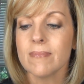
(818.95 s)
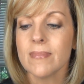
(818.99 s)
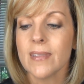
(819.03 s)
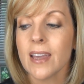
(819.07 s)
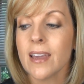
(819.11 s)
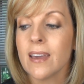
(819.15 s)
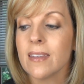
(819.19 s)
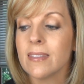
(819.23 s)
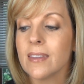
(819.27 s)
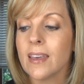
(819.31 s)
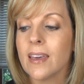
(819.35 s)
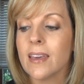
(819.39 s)

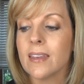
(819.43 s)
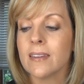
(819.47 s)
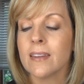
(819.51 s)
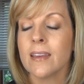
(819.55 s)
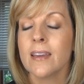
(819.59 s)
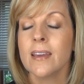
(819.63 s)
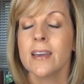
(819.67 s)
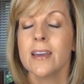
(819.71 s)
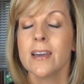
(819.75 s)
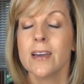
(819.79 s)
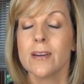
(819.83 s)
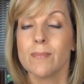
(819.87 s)
And then
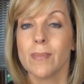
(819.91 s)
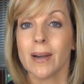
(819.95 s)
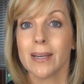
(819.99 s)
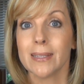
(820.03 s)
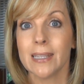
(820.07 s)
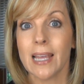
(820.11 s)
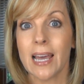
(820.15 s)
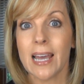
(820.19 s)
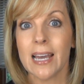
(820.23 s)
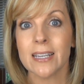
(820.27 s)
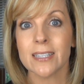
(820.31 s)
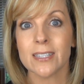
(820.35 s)
my
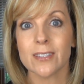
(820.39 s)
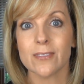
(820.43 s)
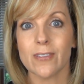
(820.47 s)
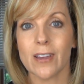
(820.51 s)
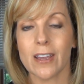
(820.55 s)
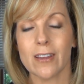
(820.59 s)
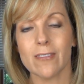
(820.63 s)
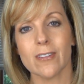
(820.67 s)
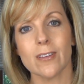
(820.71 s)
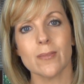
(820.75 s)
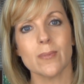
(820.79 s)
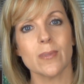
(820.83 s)
last
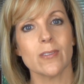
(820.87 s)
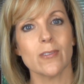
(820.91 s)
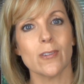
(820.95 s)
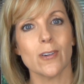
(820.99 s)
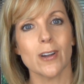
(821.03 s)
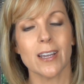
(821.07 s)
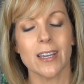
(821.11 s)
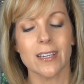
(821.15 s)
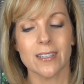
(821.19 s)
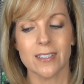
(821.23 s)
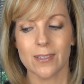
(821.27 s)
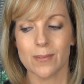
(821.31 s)
favorite before
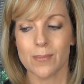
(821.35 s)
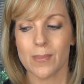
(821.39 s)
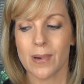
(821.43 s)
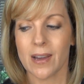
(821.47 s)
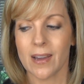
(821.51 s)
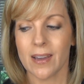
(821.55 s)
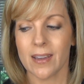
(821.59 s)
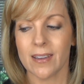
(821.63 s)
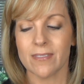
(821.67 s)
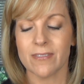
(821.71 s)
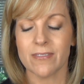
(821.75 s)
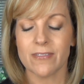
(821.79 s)
I get to
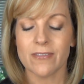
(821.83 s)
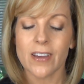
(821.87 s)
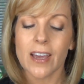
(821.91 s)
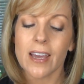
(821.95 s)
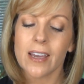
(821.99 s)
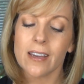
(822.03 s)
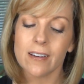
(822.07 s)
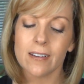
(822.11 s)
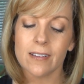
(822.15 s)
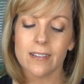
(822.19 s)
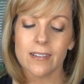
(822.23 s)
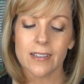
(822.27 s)
my
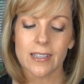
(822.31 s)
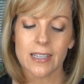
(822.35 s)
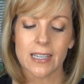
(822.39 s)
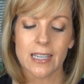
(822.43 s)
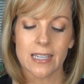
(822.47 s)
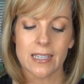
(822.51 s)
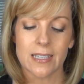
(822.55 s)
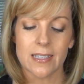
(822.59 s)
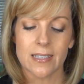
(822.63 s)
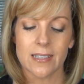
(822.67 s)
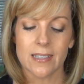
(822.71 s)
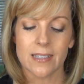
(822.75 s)
fail
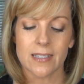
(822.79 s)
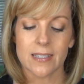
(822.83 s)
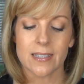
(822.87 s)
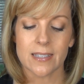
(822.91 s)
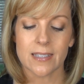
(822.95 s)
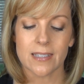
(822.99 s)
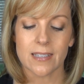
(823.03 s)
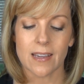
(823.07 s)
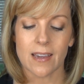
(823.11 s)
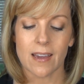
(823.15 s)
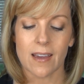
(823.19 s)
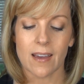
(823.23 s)

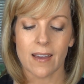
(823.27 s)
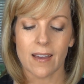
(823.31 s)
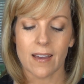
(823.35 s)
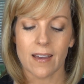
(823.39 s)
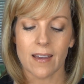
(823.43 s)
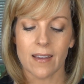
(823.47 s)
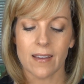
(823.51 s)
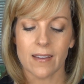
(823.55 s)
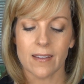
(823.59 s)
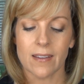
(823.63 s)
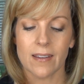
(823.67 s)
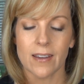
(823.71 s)
is
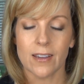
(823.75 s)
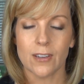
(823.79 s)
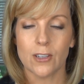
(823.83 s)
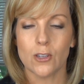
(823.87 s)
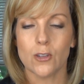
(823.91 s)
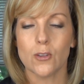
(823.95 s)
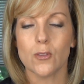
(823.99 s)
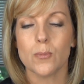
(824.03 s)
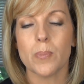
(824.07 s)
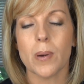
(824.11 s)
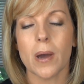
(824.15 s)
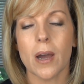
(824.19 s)
a
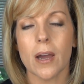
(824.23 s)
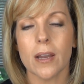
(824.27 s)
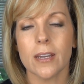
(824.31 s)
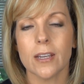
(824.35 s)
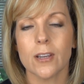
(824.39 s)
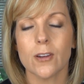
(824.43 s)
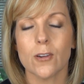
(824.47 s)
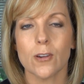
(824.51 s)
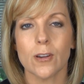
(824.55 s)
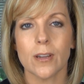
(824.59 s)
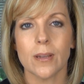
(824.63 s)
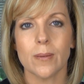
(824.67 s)
new body
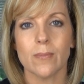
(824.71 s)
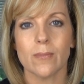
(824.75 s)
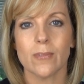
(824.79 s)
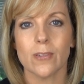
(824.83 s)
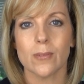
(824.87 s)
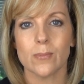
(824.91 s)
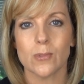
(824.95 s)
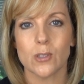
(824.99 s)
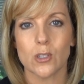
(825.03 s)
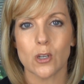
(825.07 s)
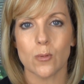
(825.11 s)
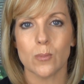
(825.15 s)
cream
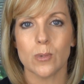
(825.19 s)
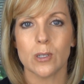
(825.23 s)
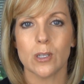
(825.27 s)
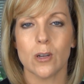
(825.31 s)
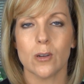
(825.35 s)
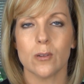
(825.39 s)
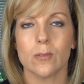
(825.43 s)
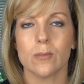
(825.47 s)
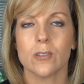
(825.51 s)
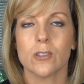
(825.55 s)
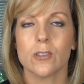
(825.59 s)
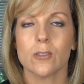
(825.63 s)
from Jo
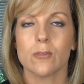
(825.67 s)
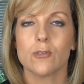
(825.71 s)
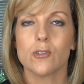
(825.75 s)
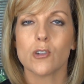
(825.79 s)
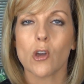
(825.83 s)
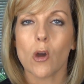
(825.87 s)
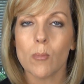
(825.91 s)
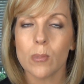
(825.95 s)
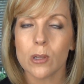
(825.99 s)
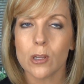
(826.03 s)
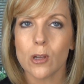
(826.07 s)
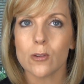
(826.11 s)
Malone. So
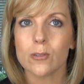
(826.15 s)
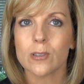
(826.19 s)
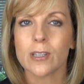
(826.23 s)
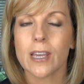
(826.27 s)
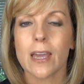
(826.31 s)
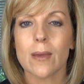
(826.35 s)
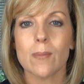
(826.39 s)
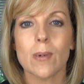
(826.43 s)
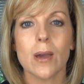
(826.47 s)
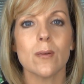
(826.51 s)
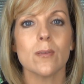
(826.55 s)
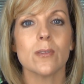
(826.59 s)
Jo Malone
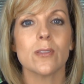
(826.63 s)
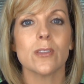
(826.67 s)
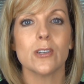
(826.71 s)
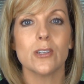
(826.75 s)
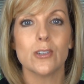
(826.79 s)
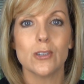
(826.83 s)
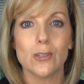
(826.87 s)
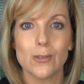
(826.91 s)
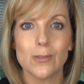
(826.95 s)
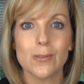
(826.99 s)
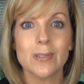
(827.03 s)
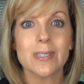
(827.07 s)
came out with a
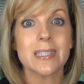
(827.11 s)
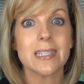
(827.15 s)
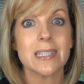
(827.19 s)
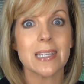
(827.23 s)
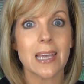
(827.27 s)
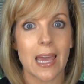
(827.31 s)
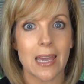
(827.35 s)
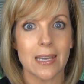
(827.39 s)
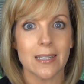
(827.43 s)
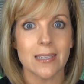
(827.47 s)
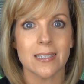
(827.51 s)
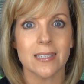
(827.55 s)
new
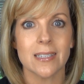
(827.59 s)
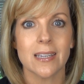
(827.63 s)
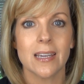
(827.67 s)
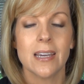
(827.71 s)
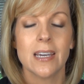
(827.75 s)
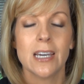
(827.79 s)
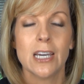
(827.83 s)
scent